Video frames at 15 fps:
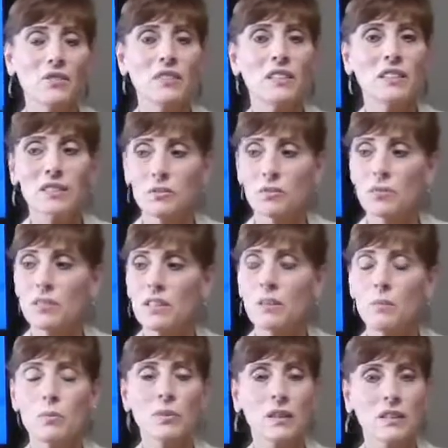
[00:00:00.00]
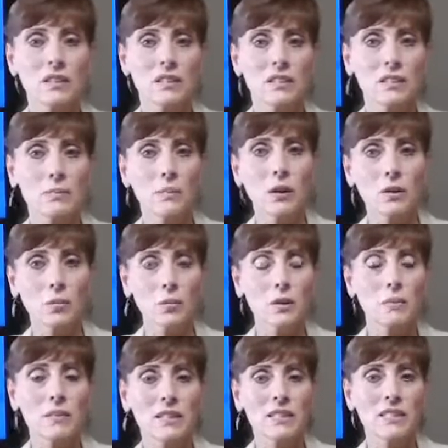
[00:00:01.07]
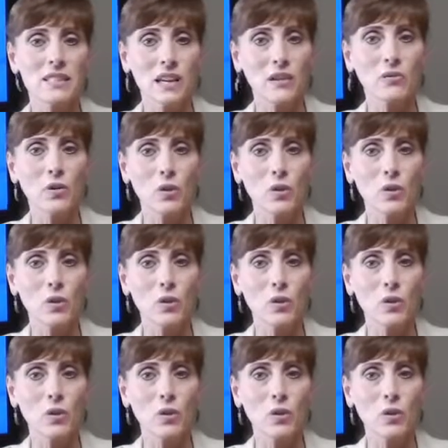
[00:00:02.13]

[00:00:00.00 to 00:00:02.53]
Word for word: you need to read the book Smart Women Safe